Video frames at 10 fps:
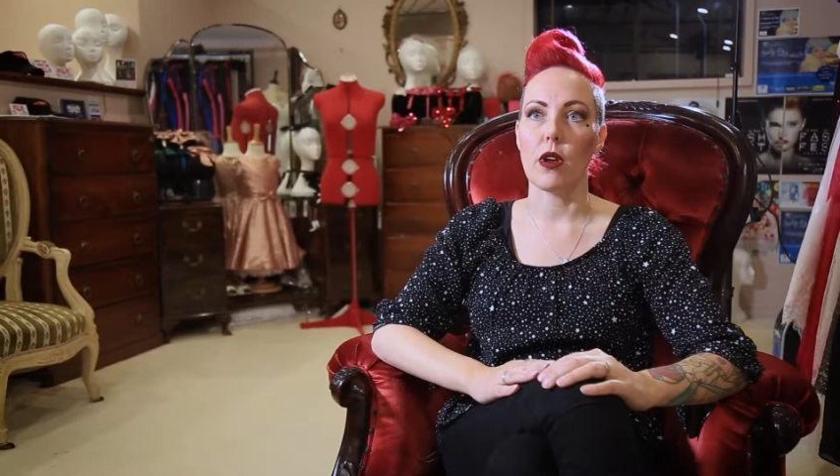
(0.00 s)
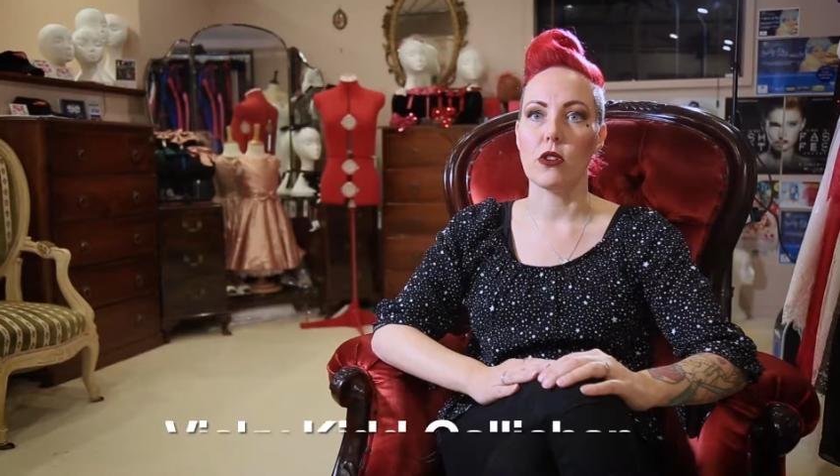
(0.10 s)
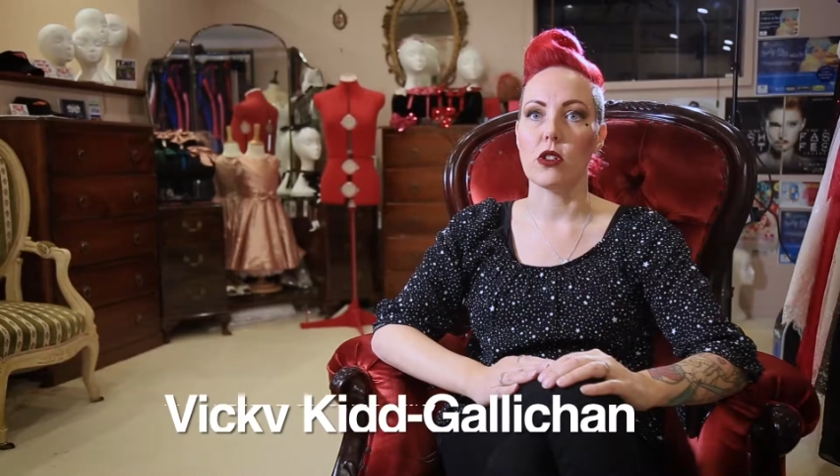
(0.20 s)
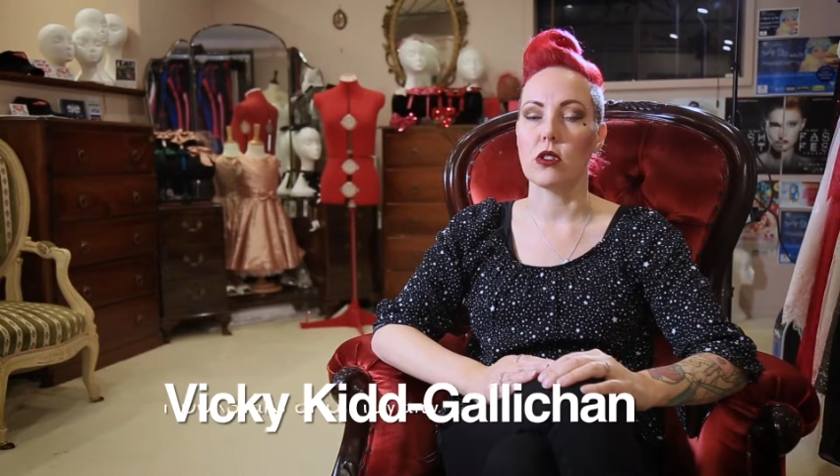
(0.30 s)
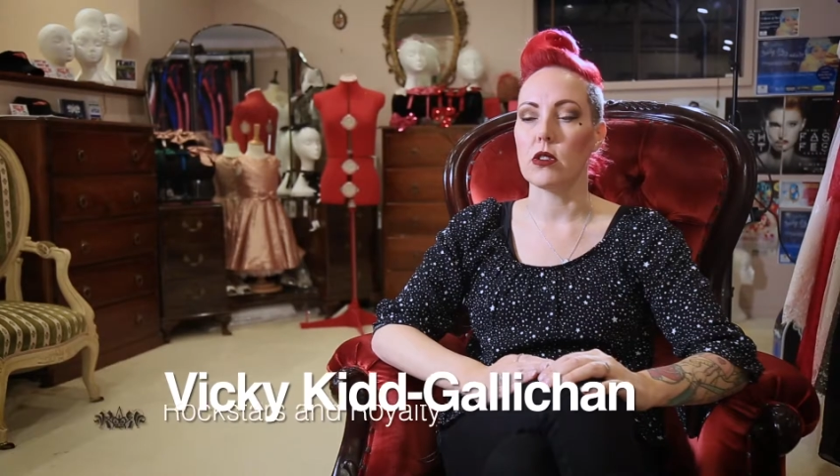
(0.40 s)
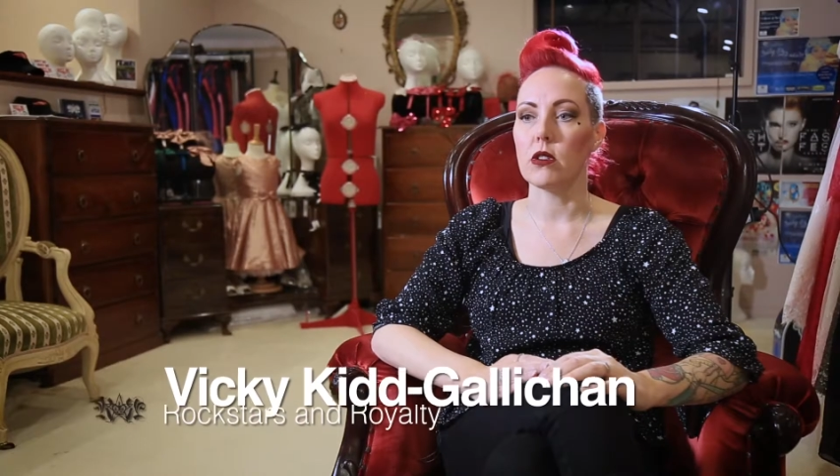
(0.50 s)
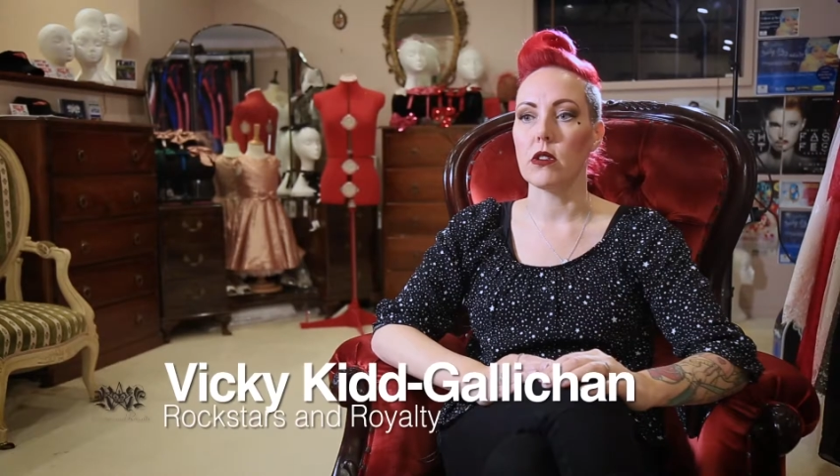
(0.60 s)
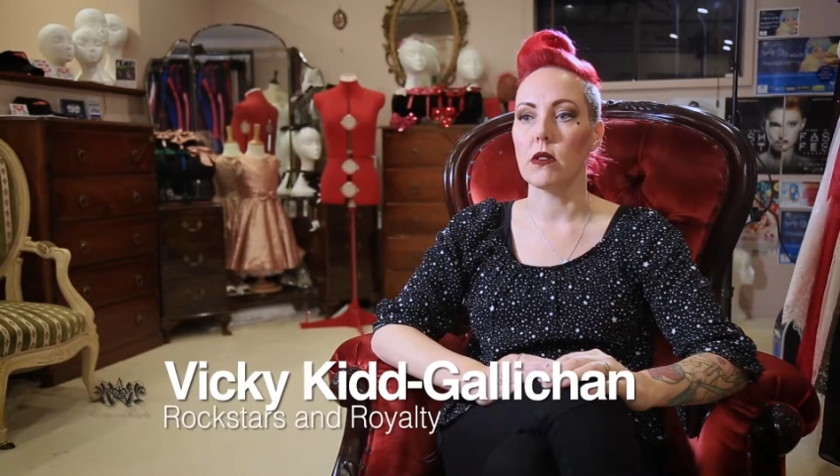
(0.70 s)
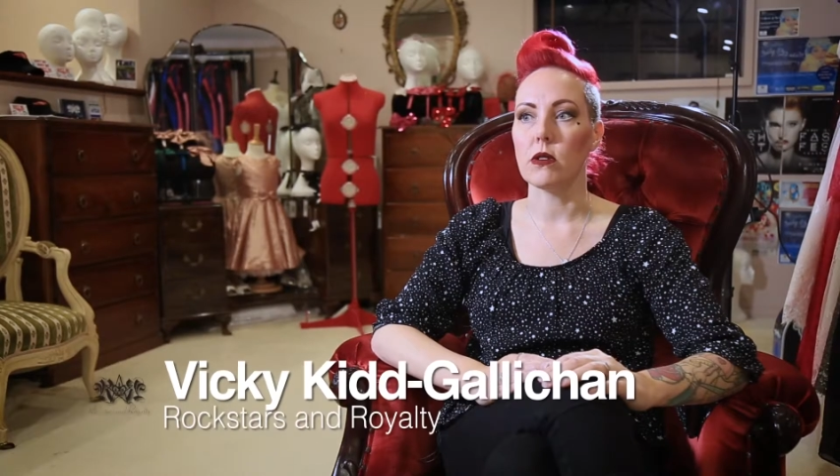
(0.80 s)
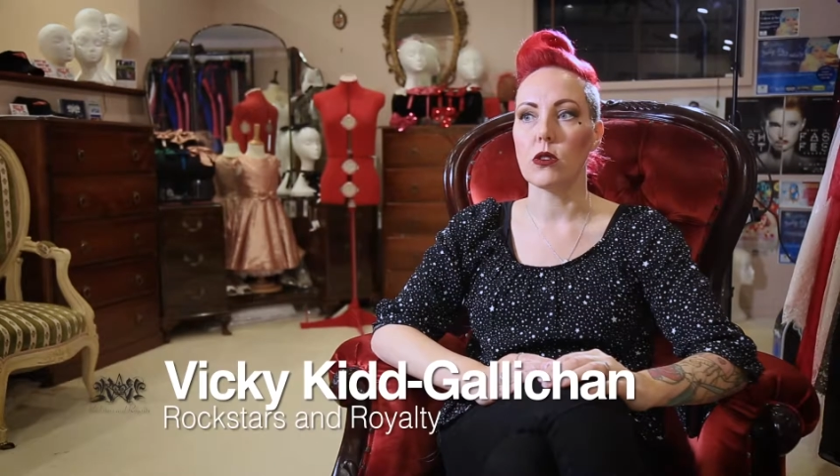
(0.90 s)
Just
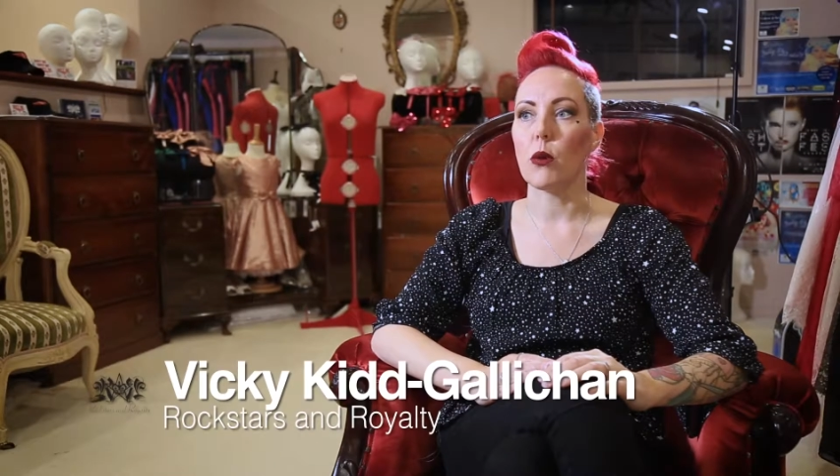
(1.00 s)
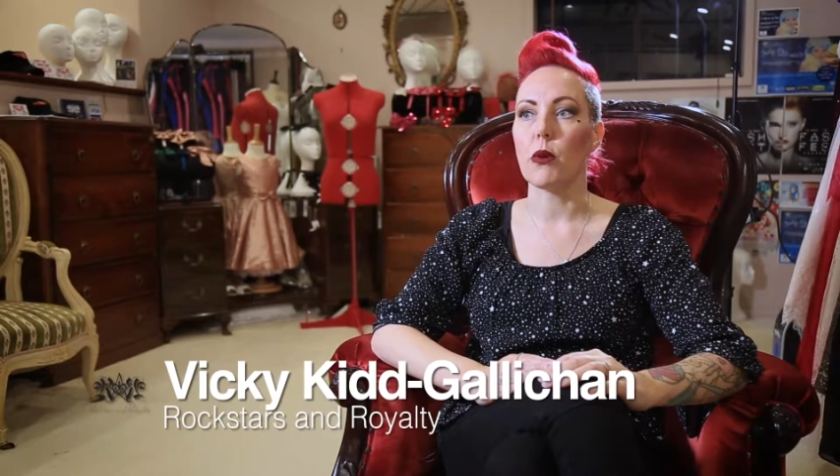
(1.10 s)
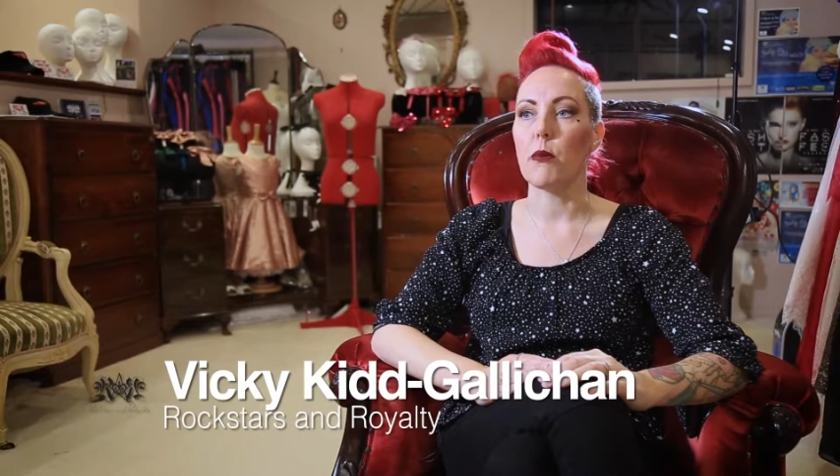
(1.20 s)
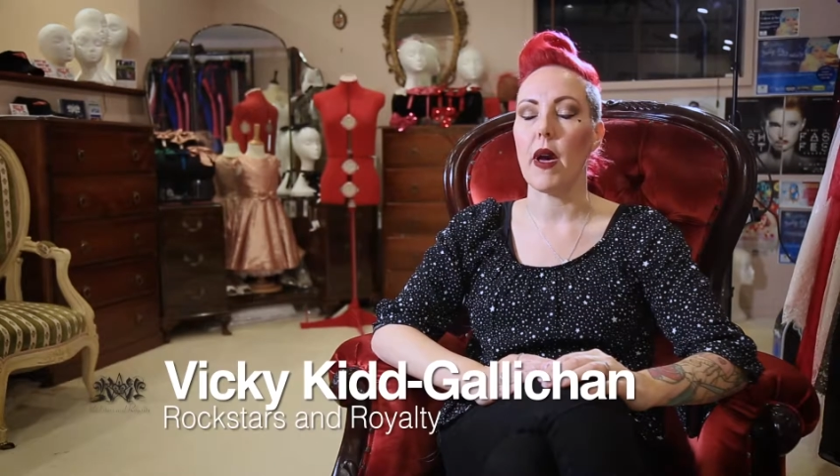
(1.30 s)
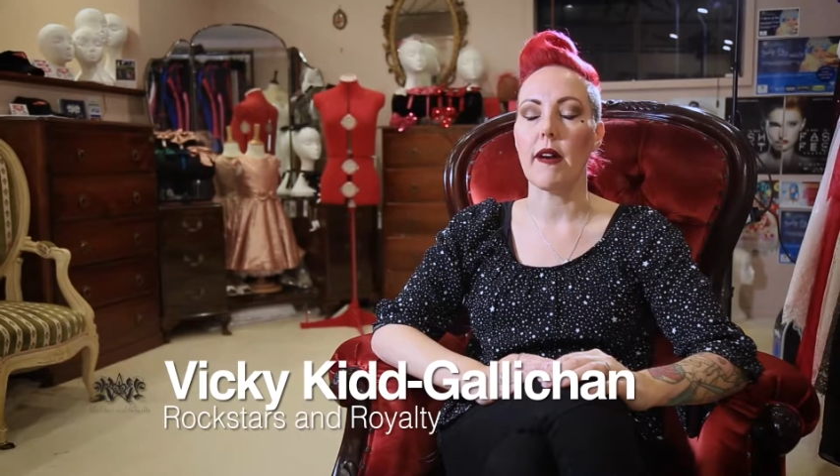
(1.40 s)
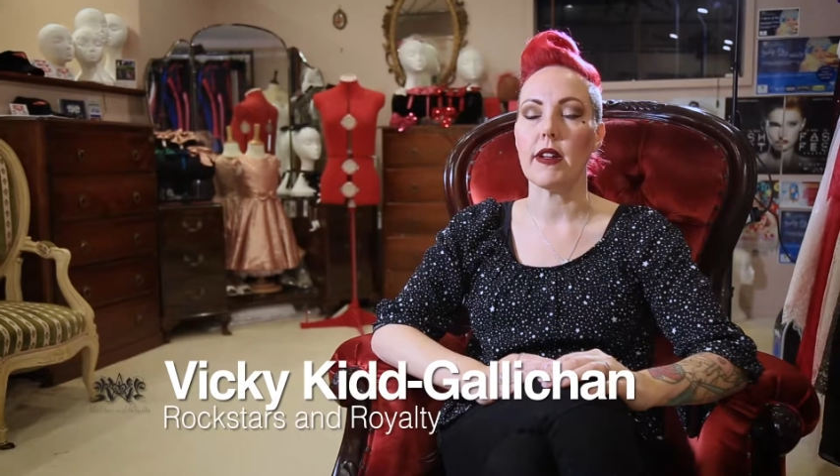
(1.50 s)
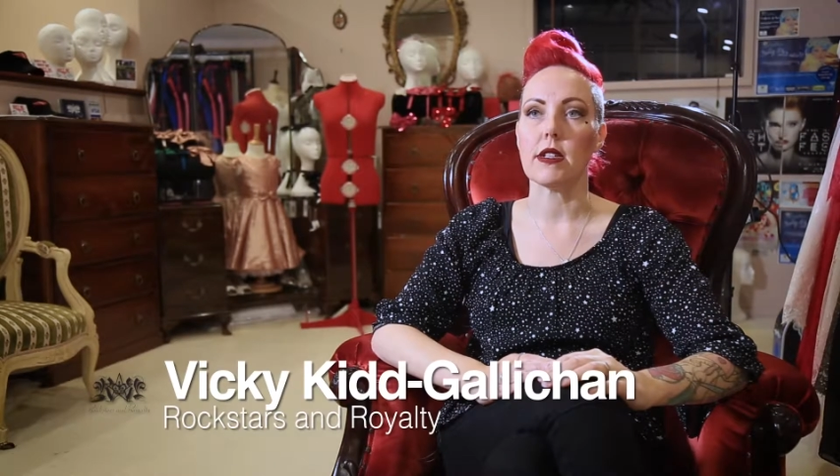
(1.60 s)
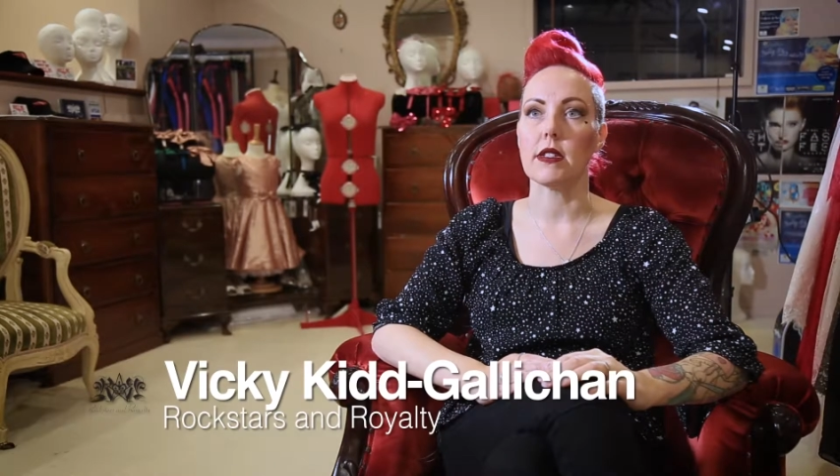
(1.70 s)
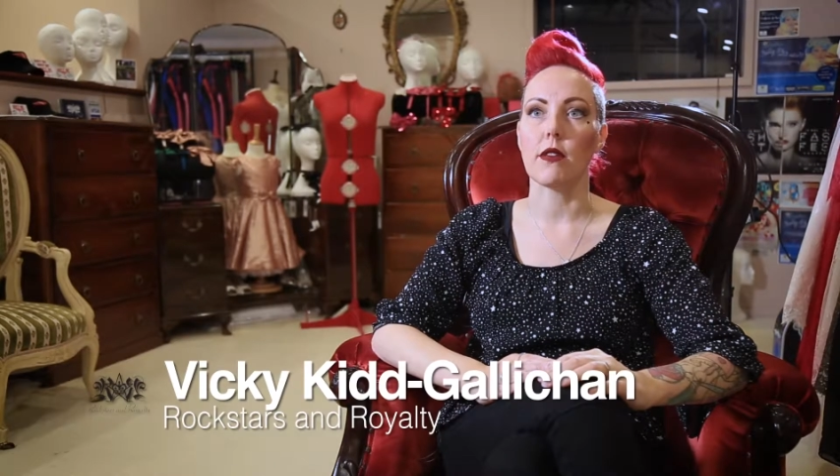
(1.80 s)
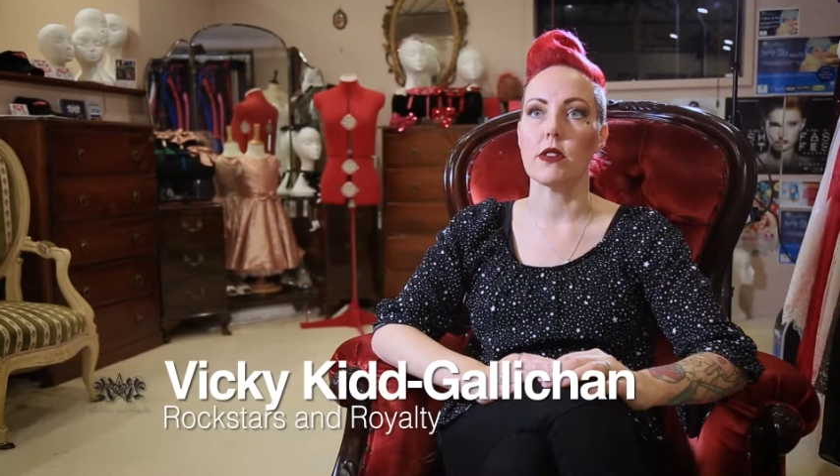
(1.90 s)
stop comparing
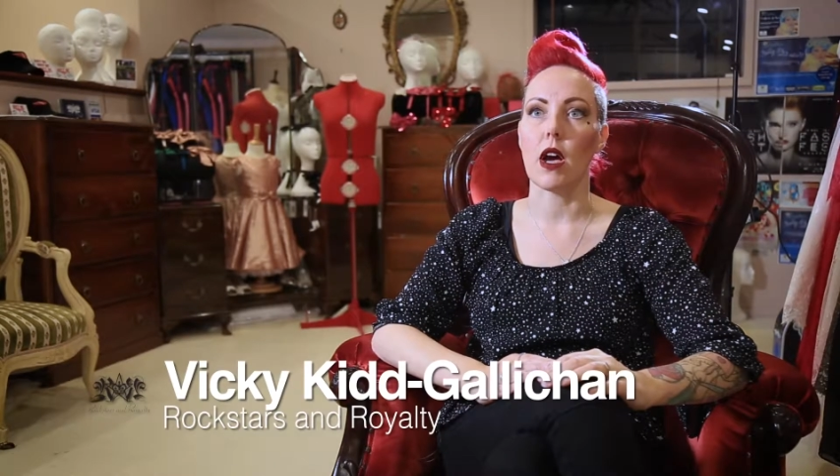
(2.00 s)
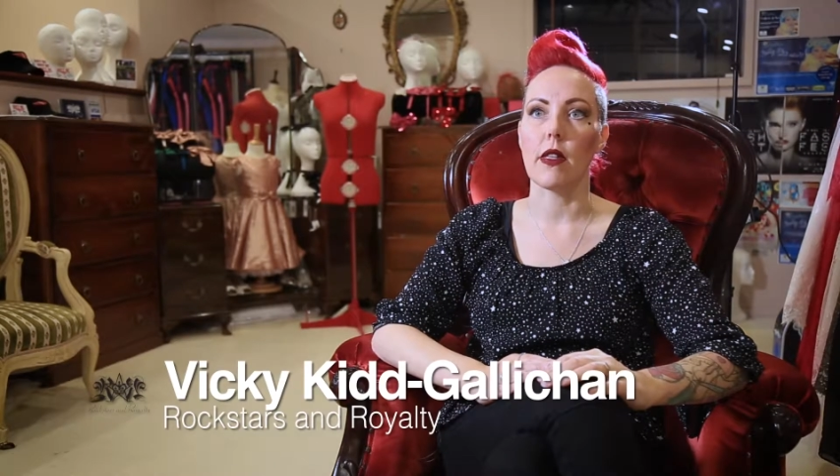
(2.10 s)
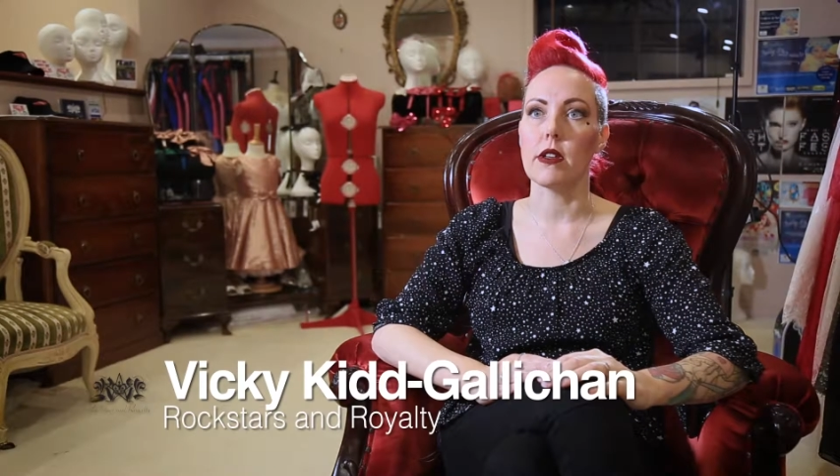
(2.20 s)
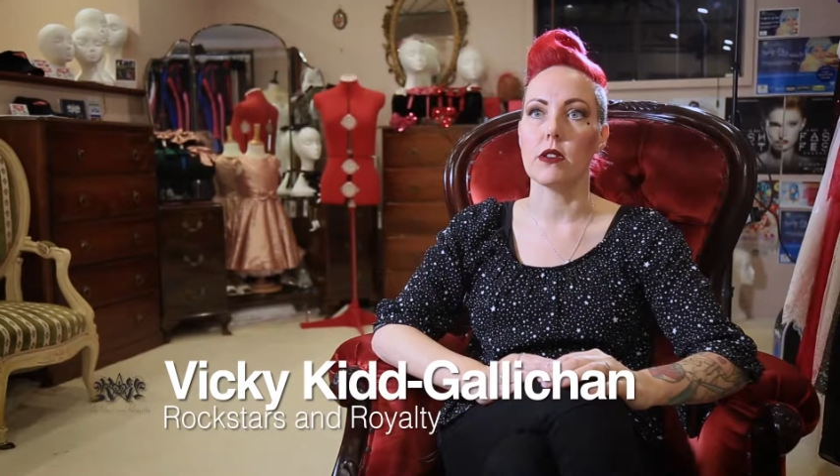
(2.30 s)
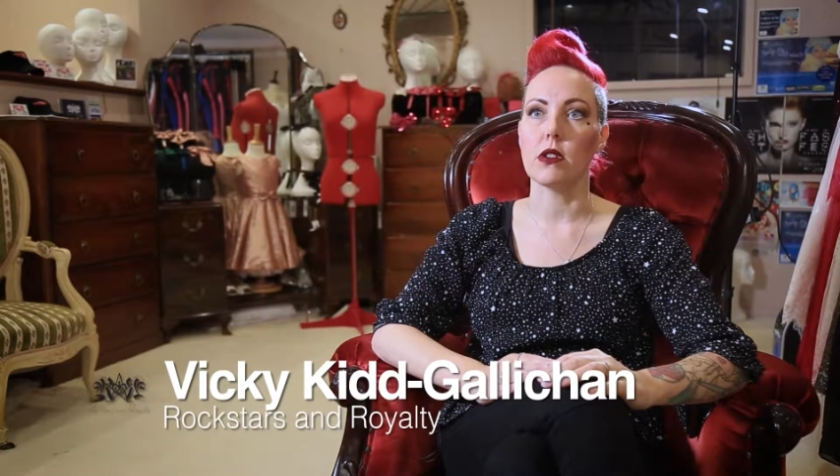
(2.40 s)
yourself to others.